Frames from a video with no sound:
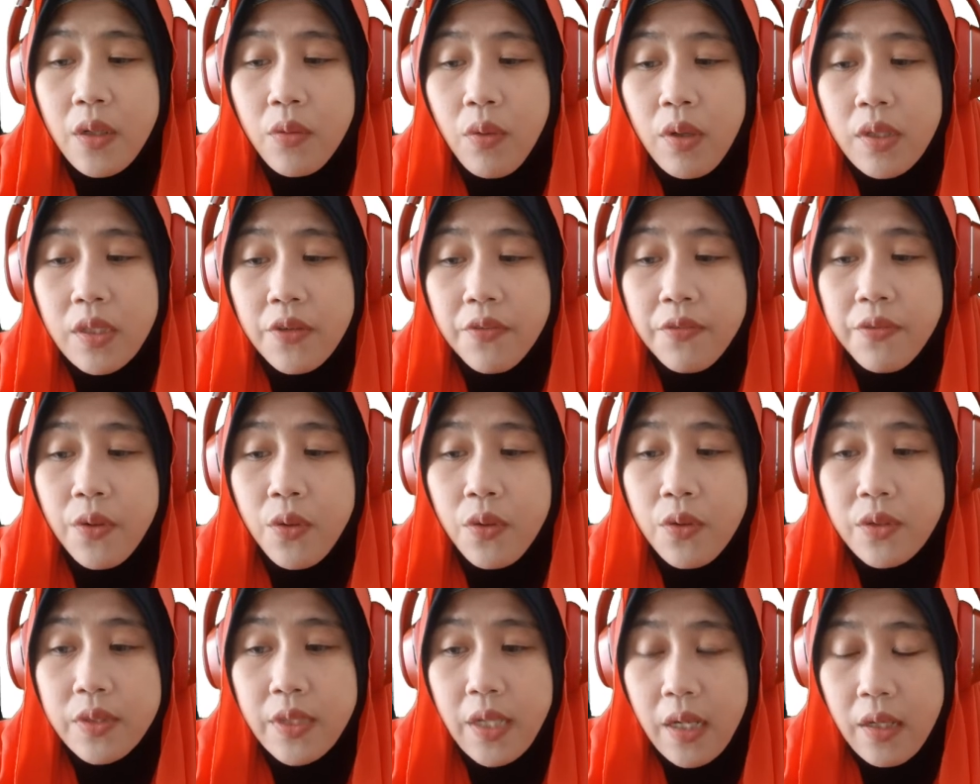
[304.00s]
water
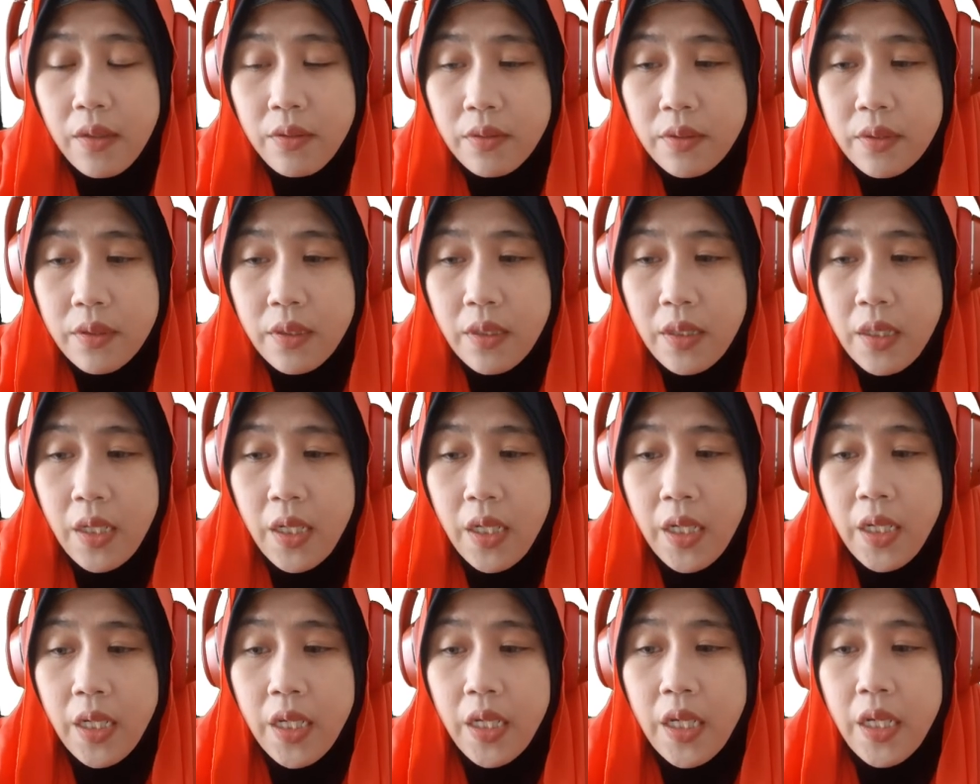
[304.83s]
flows out,
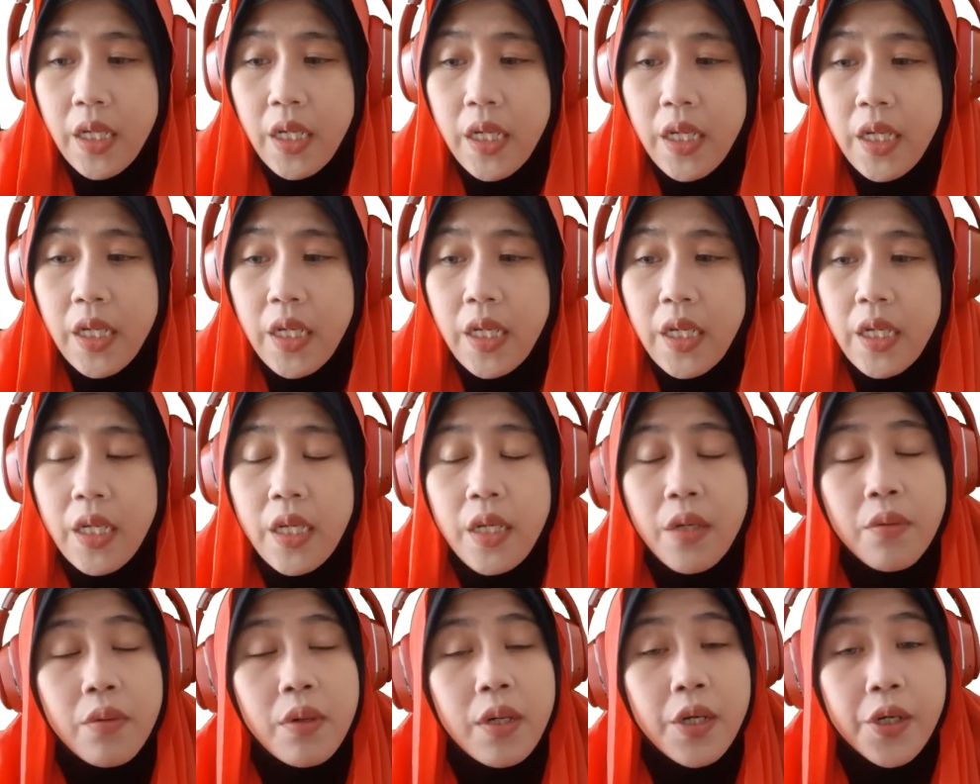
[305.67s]

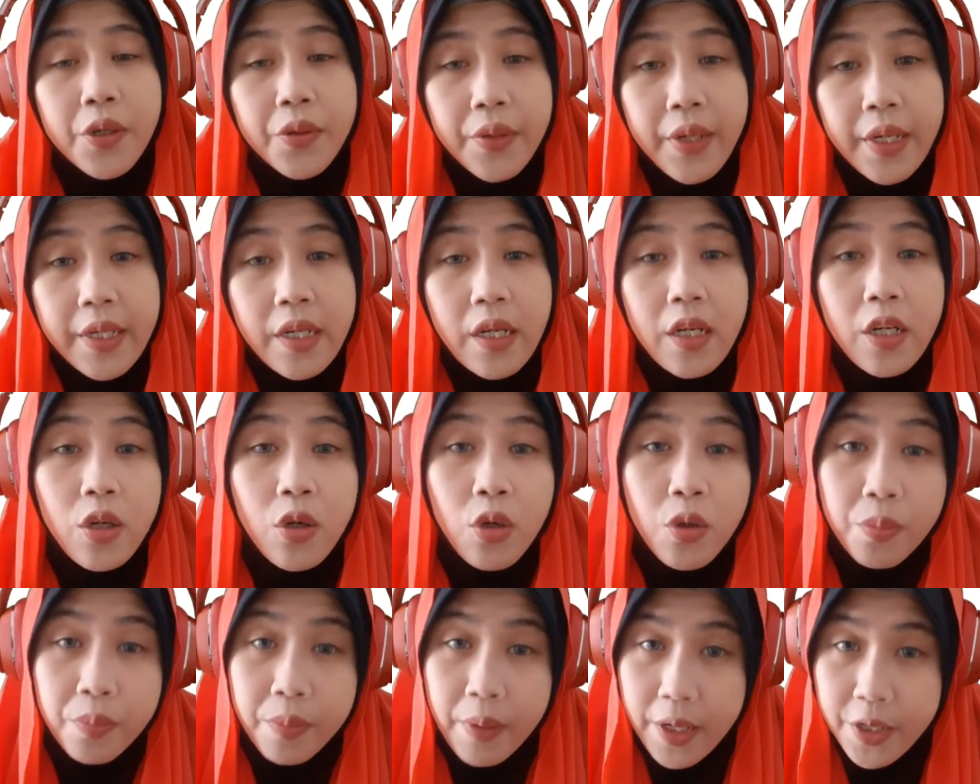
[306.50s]
it will create a
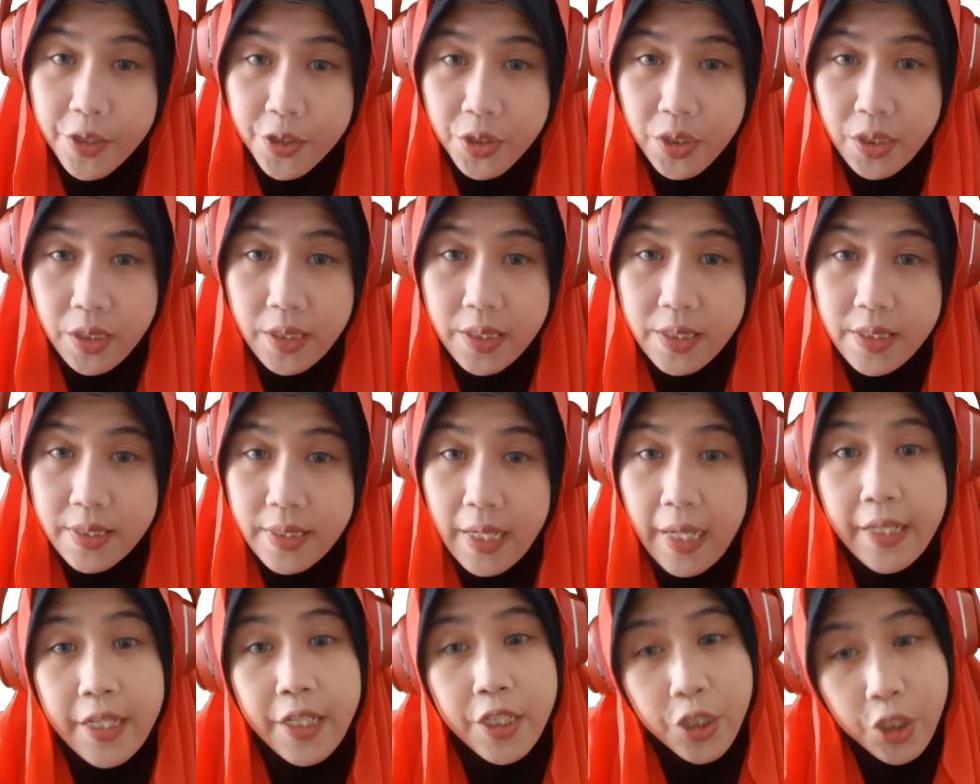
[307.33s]
low pressure
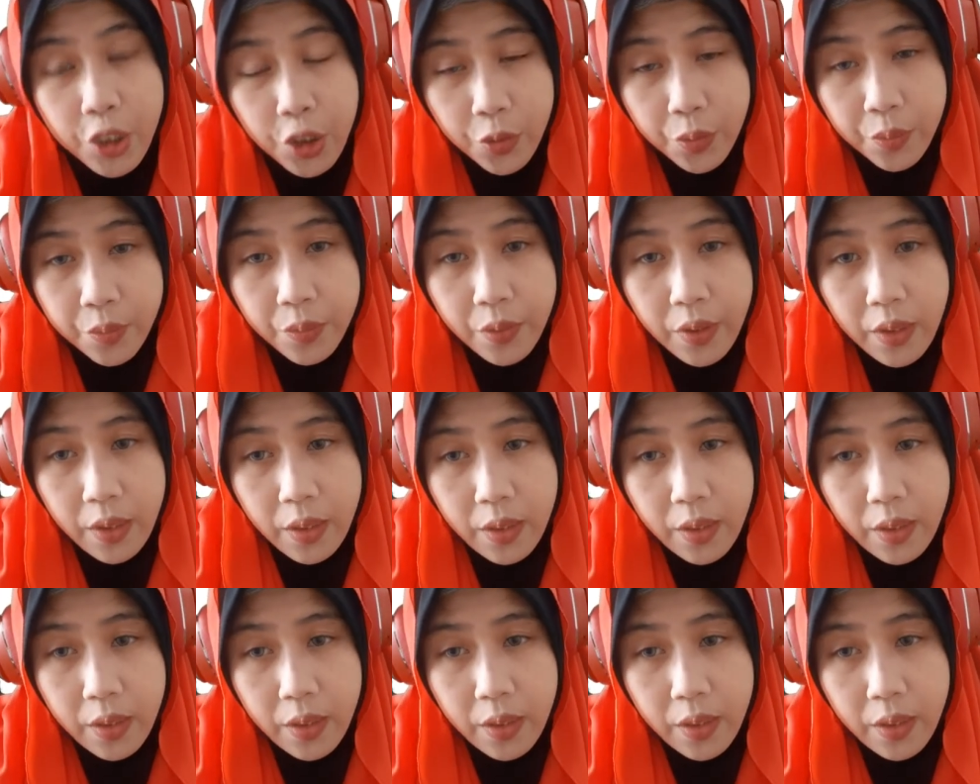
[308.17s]
inside the tube.